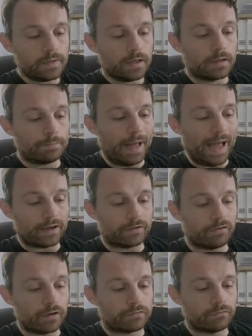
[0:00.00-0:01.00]
The back
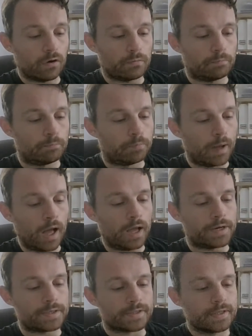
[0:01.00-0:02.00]
of her throat
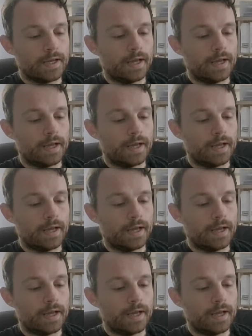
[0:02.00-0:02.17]
burned,